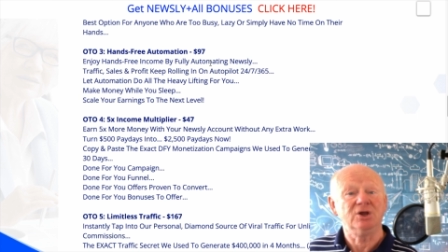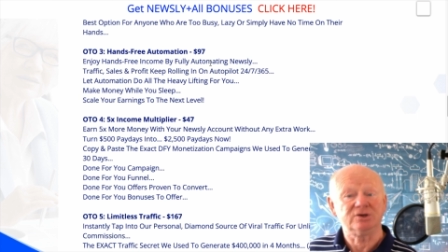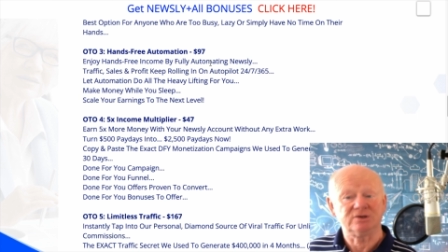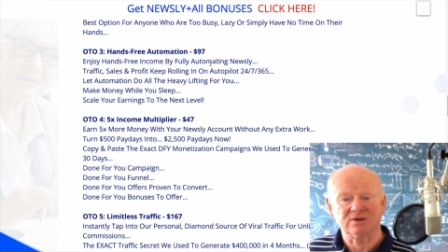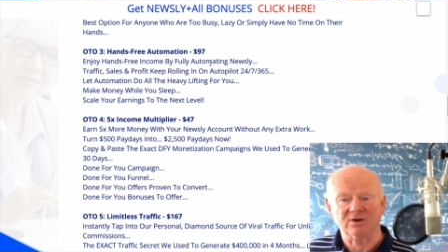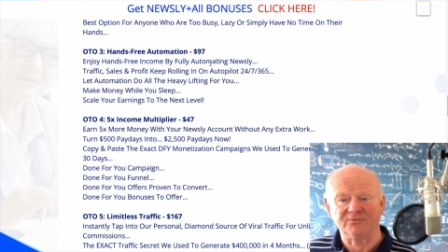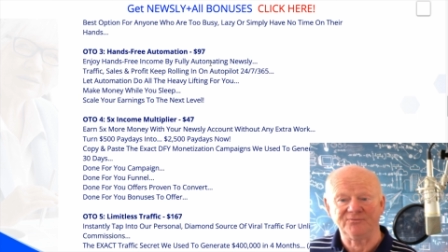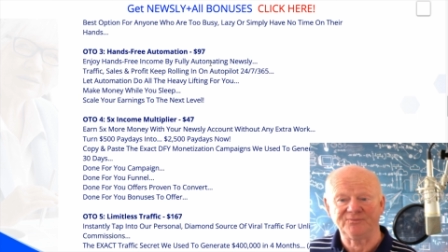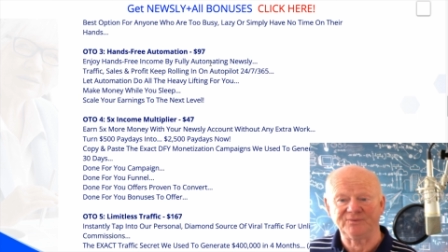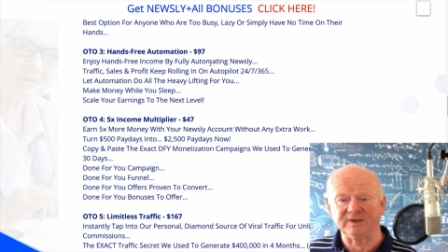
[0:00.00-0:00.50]

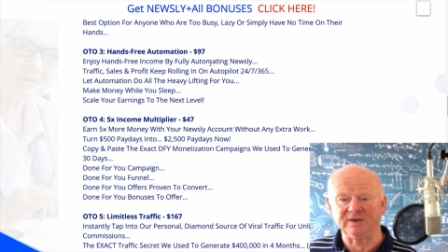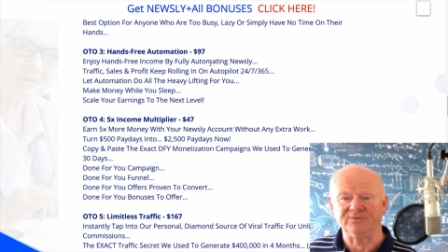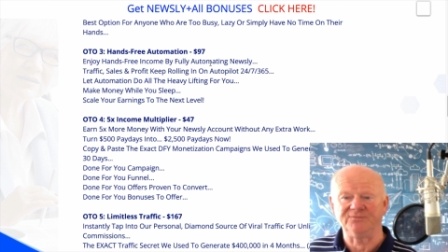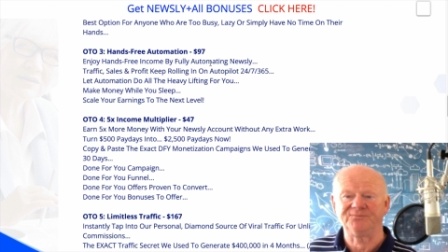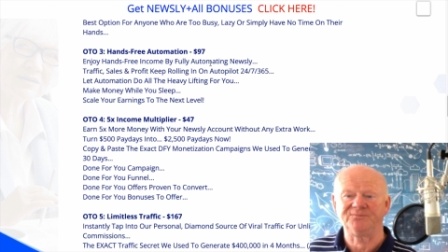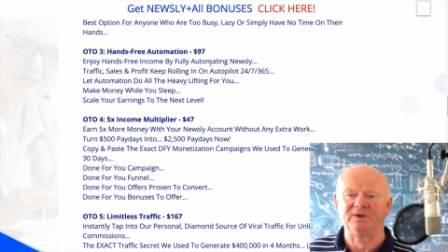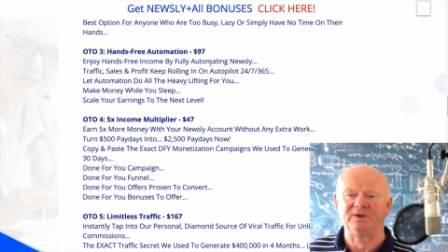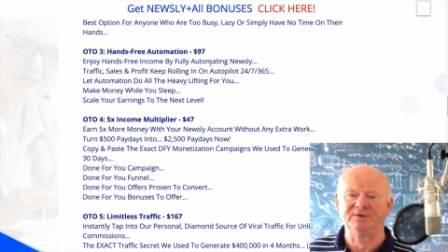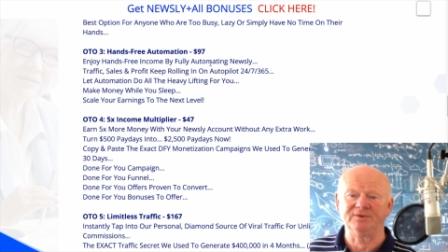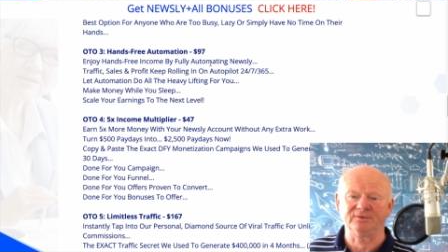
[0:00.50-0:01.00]
done for you
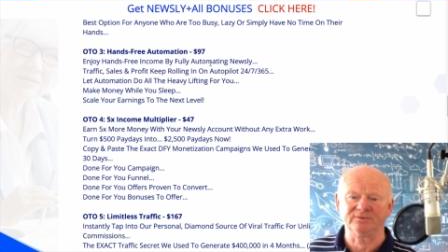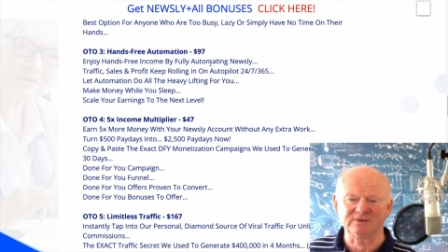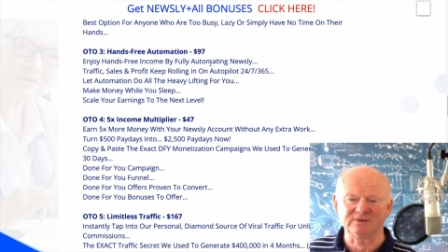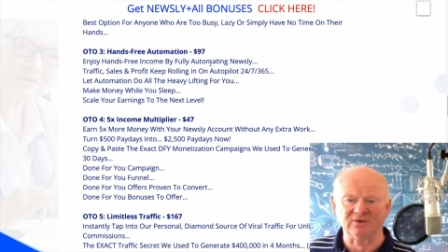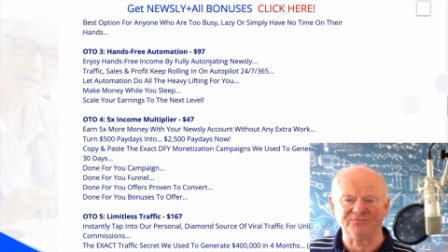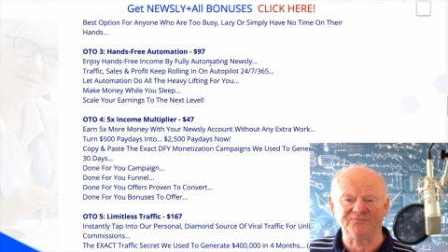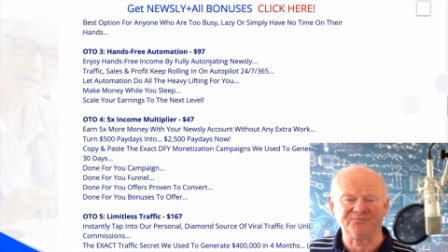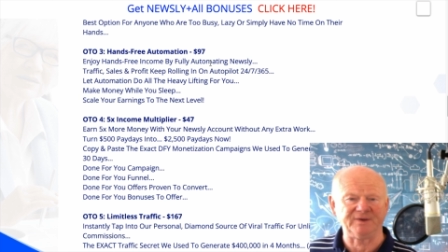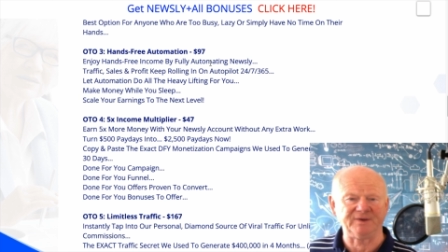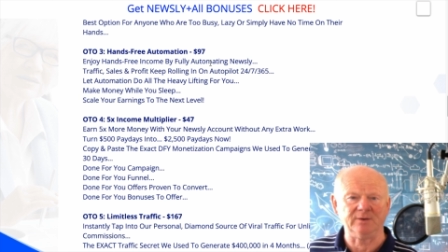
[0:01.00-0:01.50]
funnel,
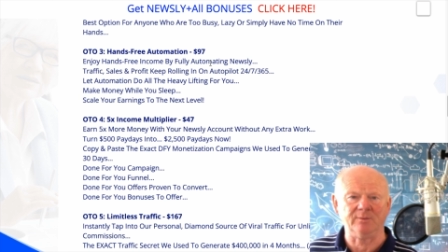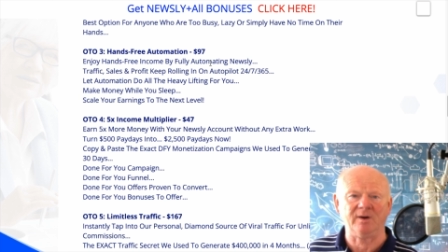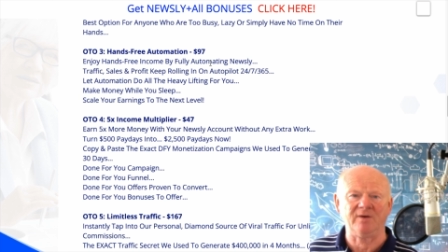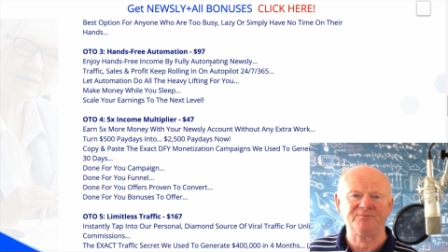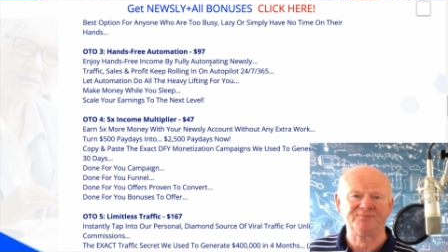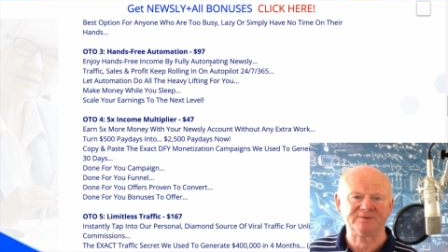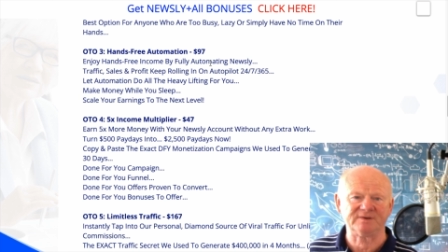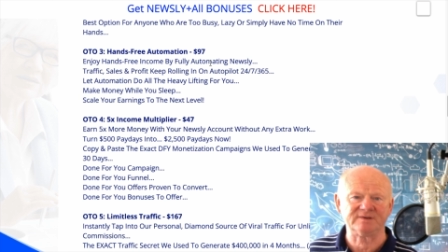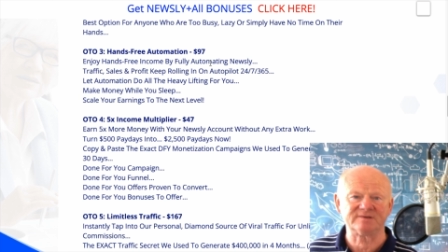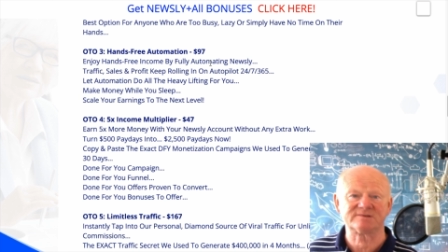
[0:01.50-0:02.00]
done for you
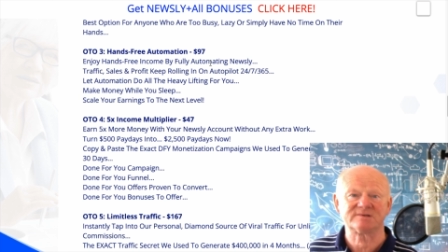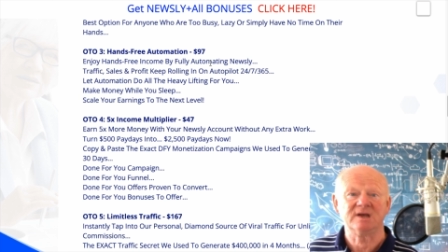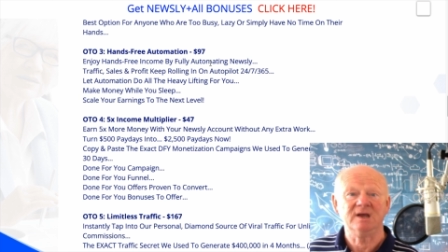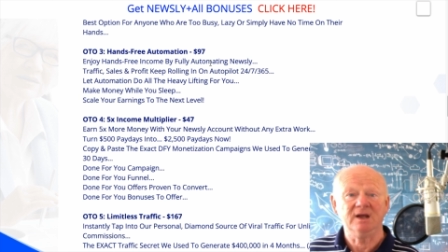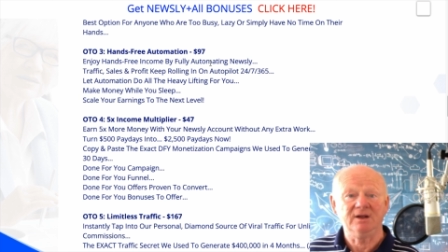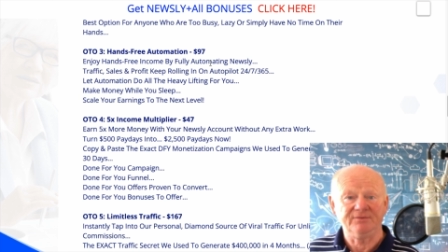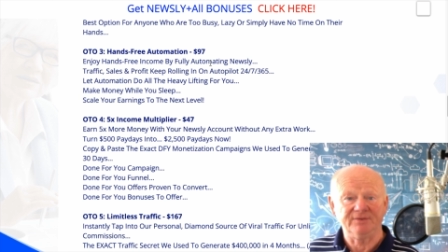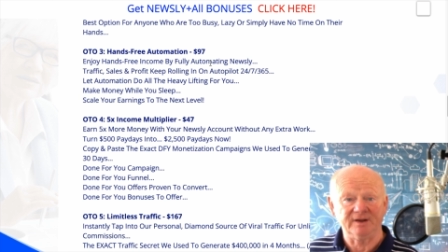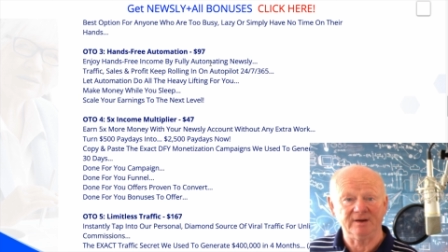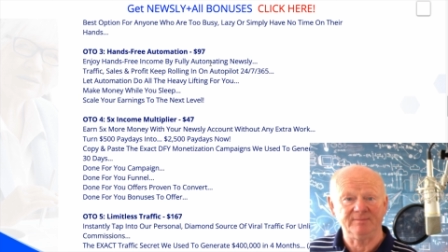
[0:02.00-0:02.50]
offers
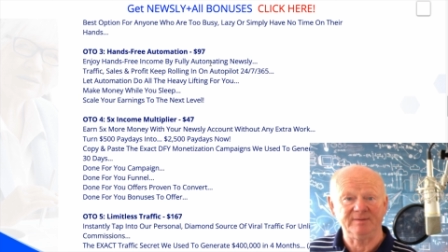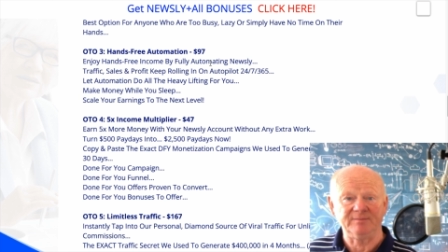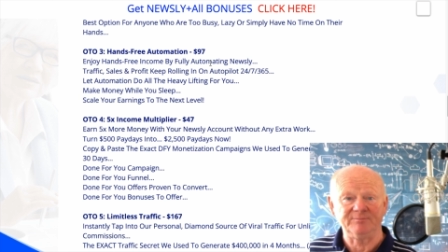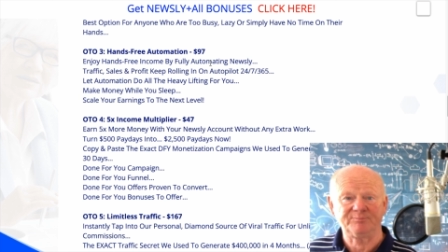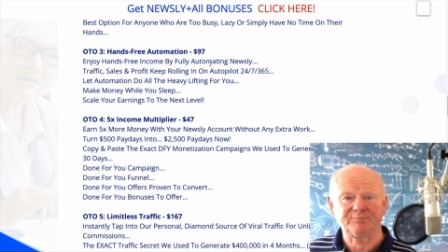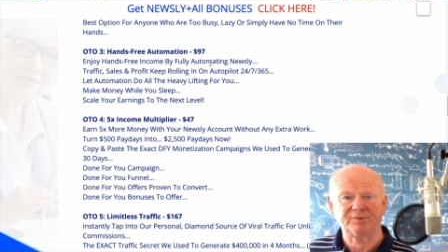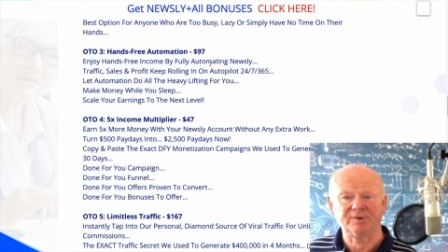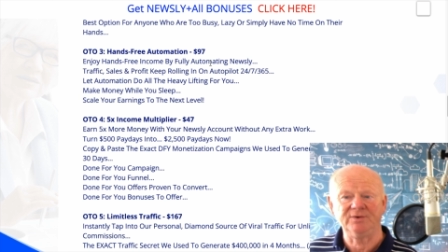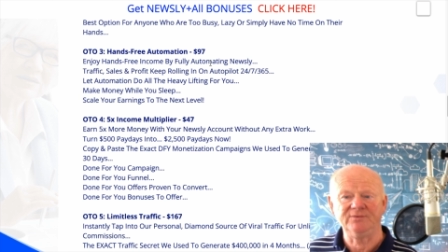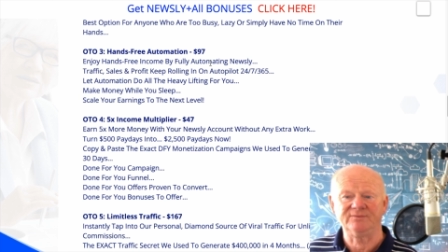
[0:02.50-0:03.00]
that have been
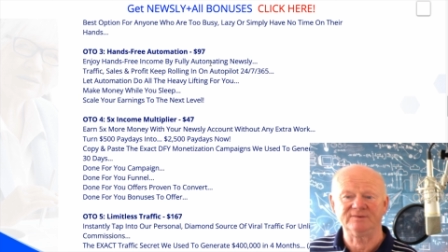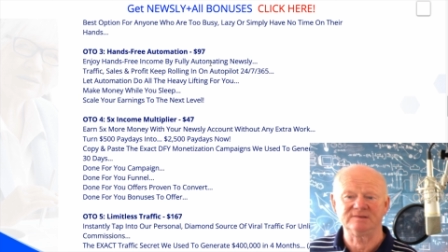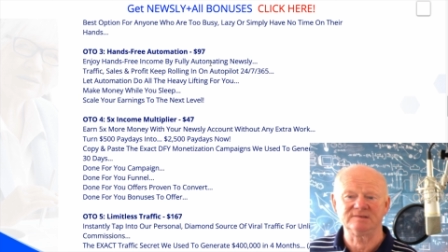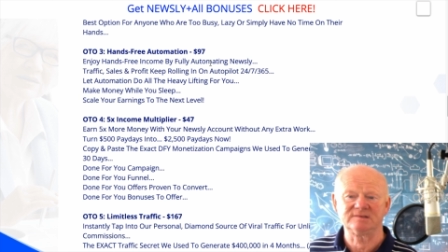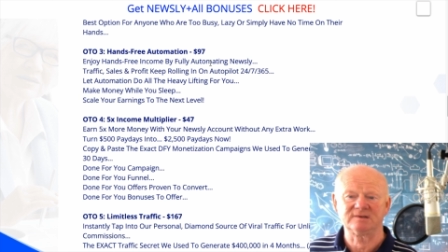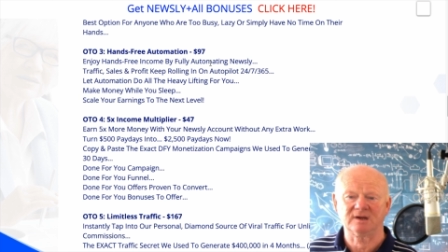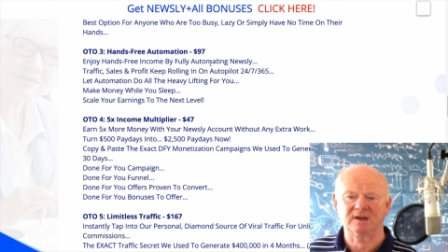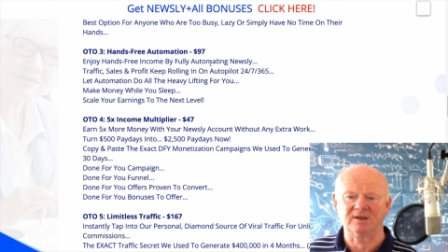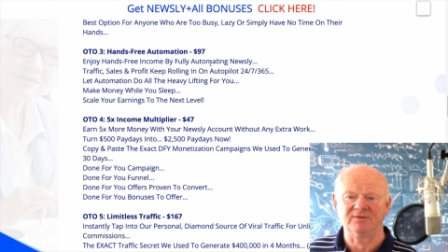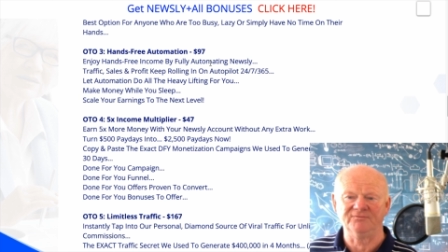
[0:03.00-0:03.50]
proven
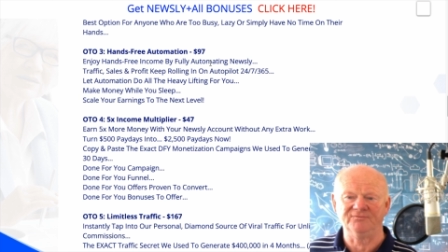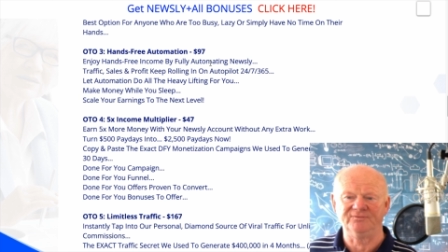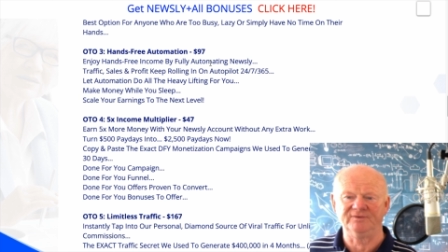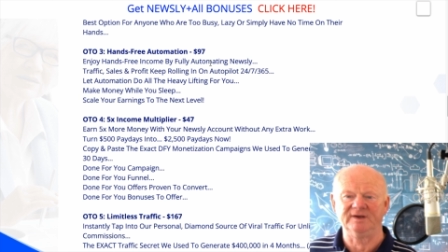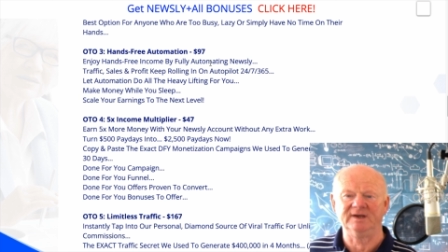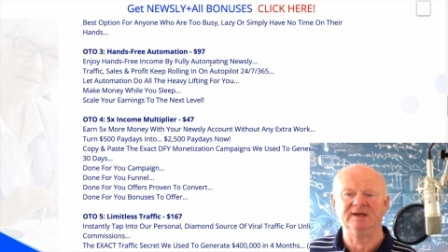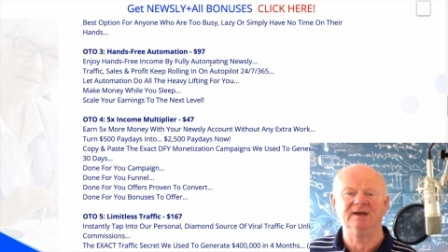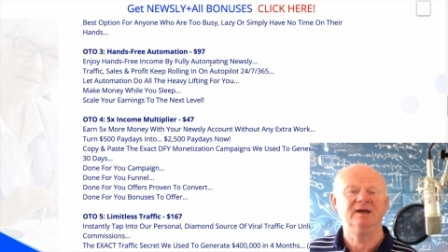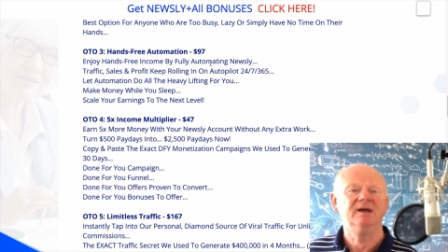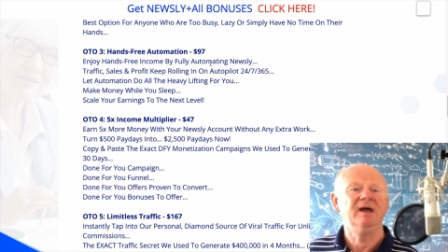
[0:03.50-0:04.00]
to
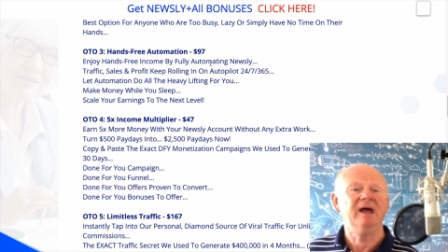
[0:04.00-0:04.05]
convert,